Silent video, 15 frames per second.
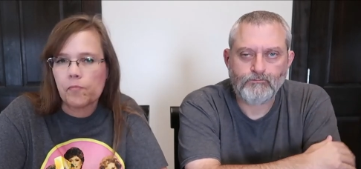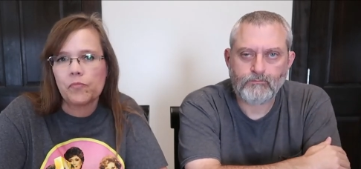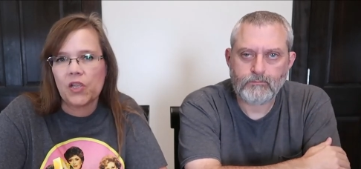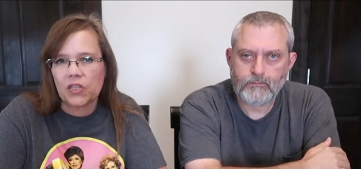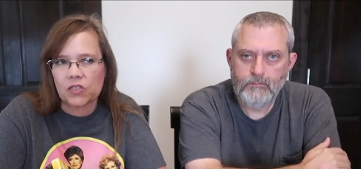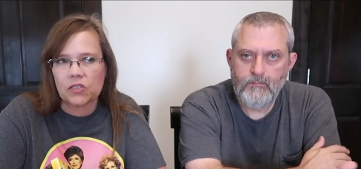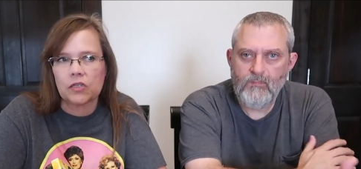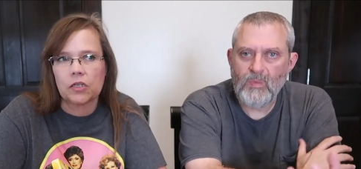
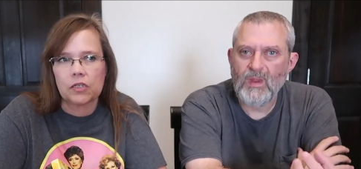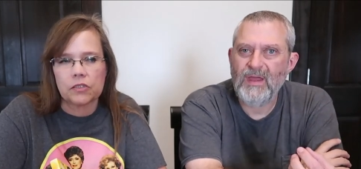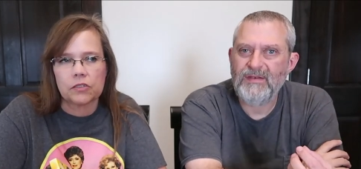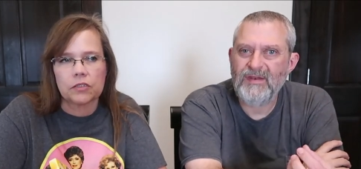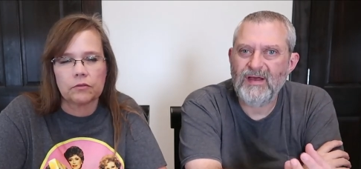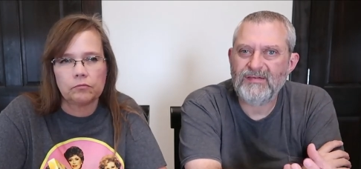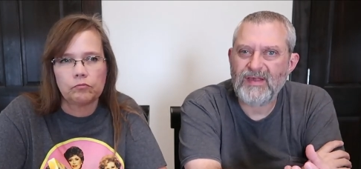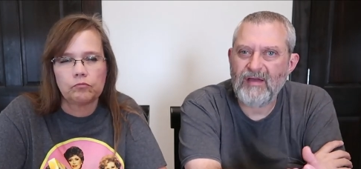Speaker 1: Yes, it does. It
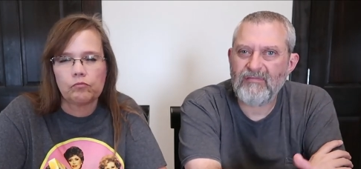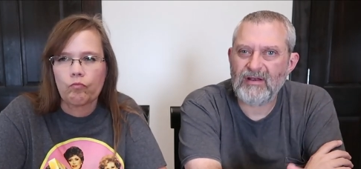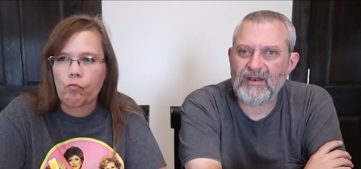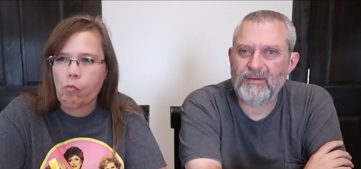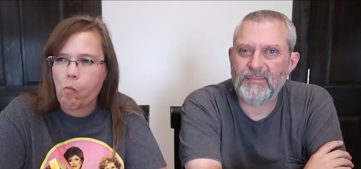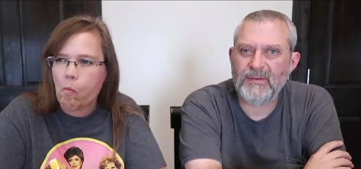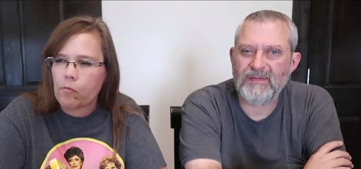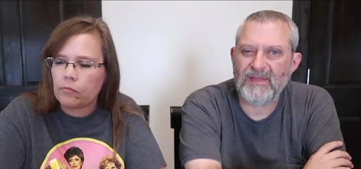does have a
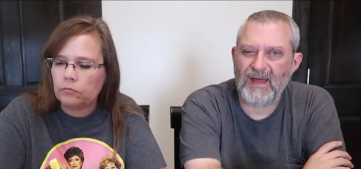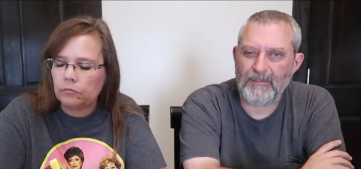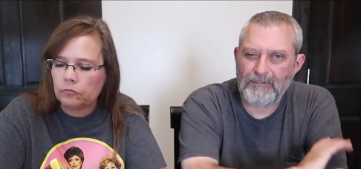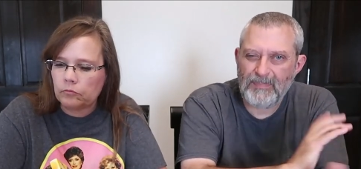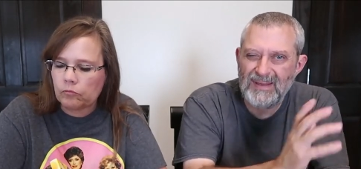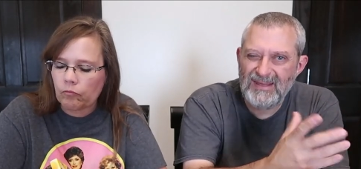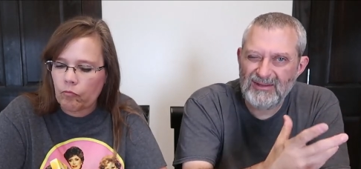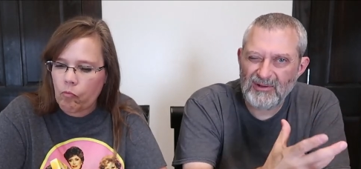little bit of
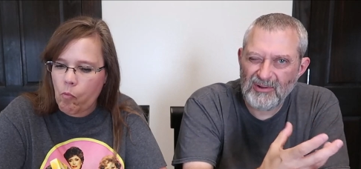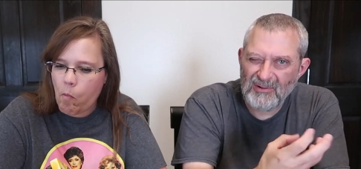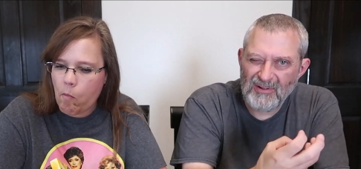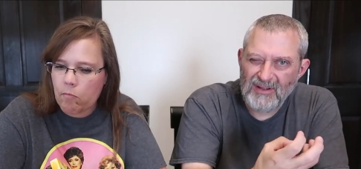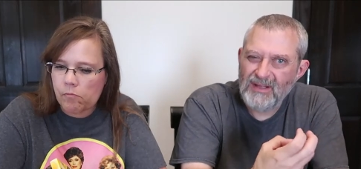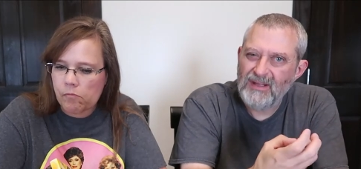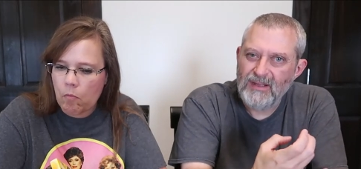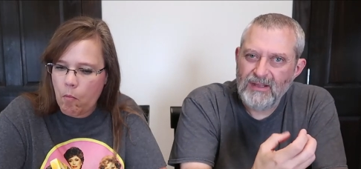that
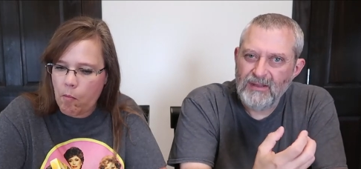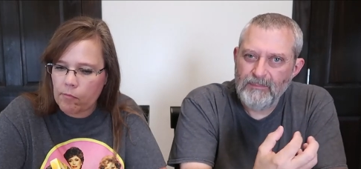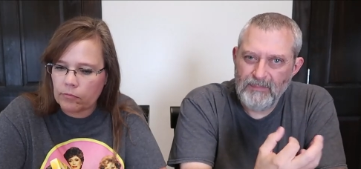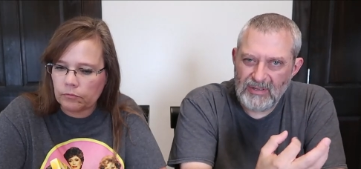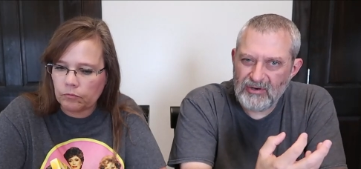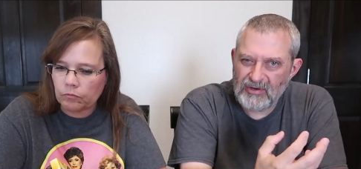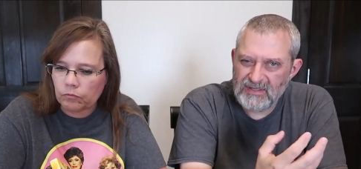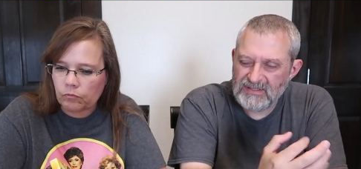peel
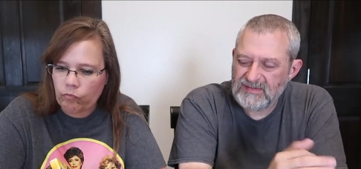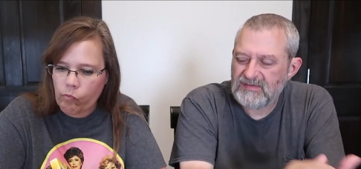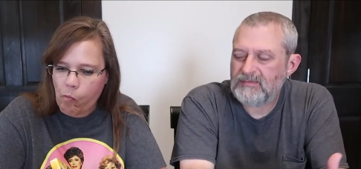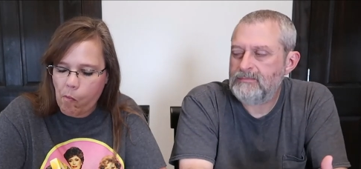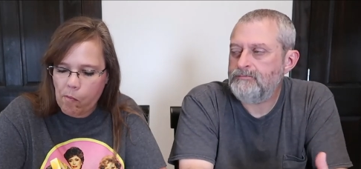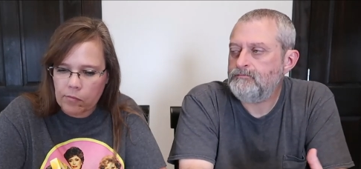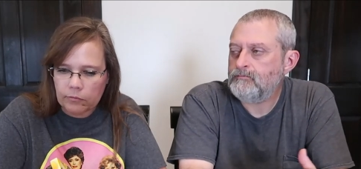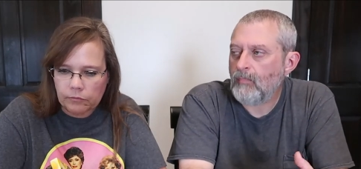
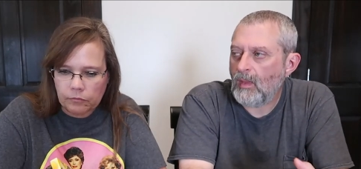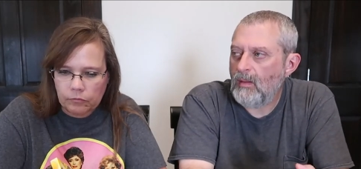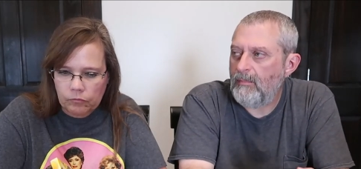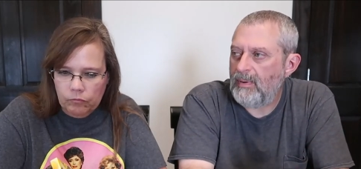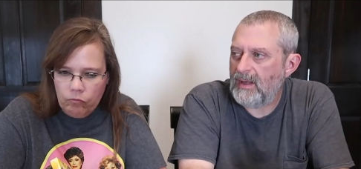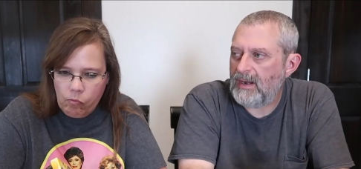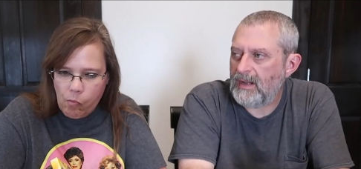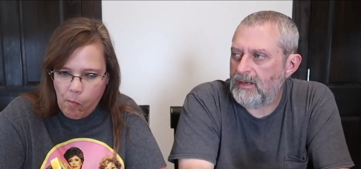bitterness,
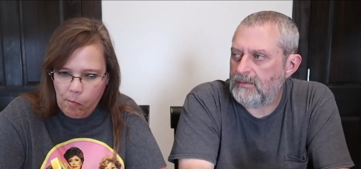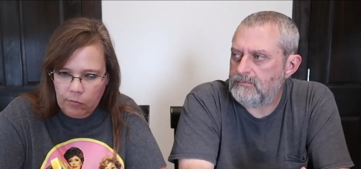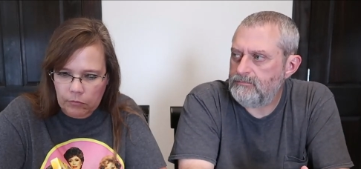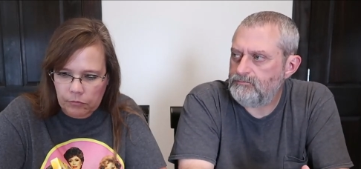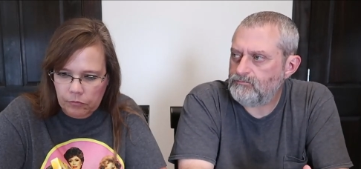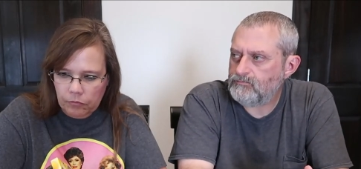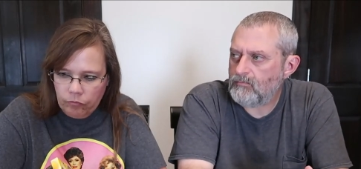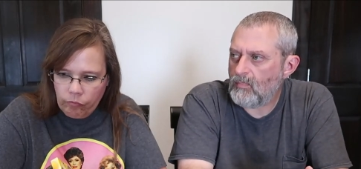but
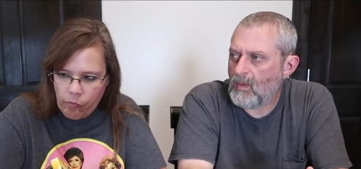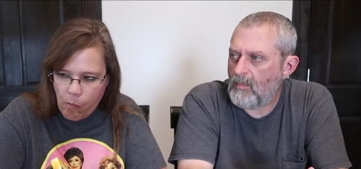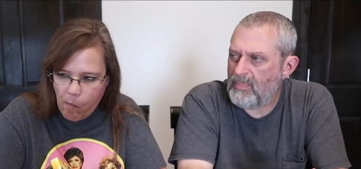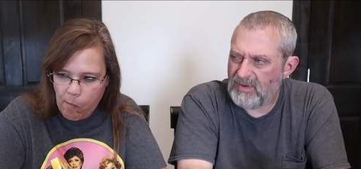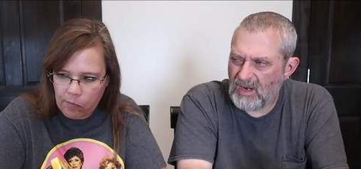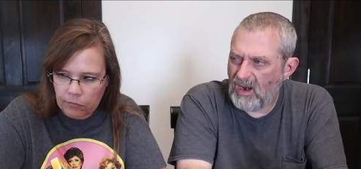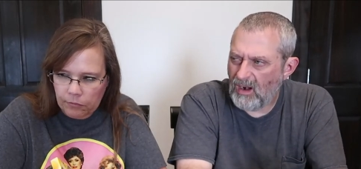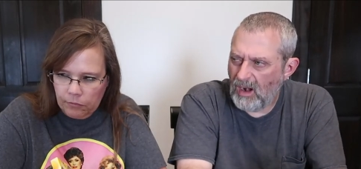
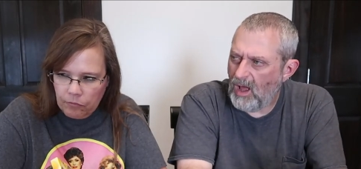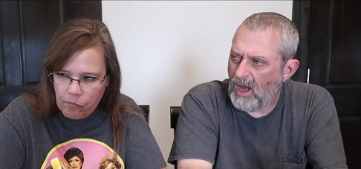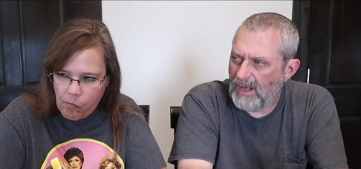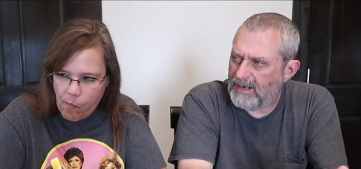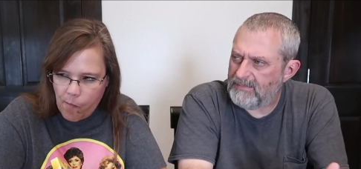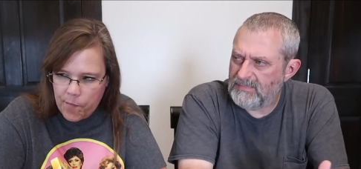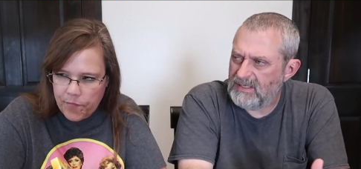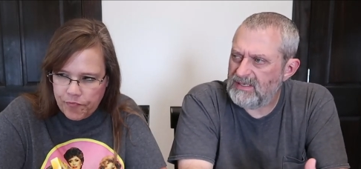not a
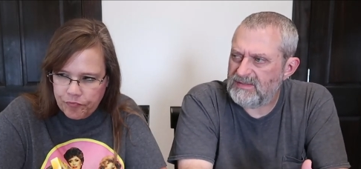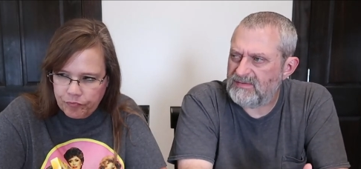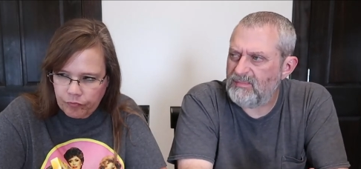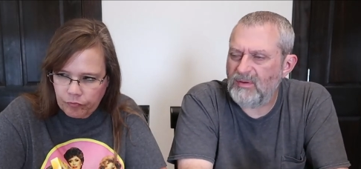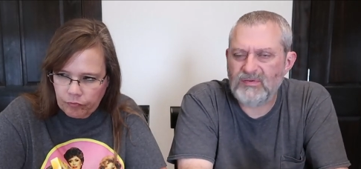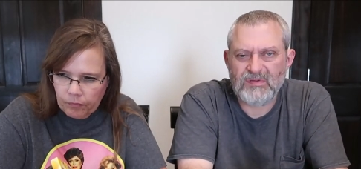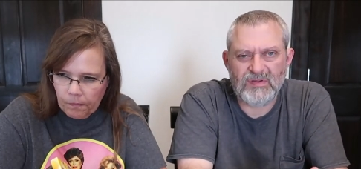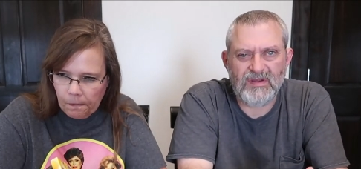lot. I mean, it's
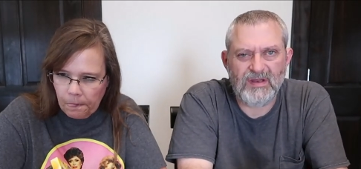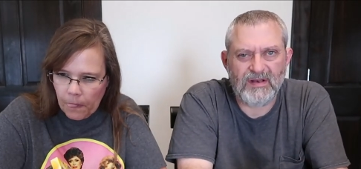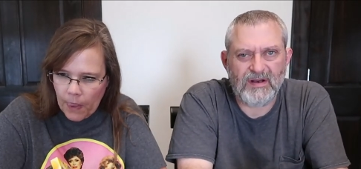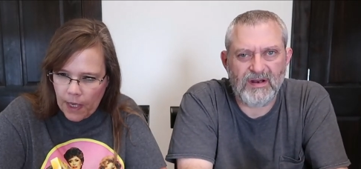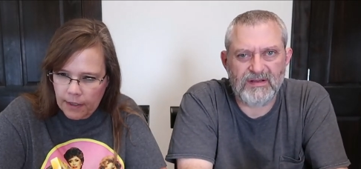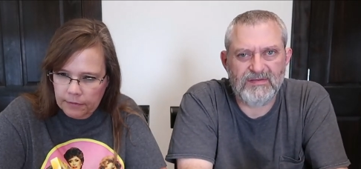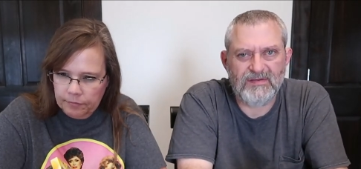mostly like a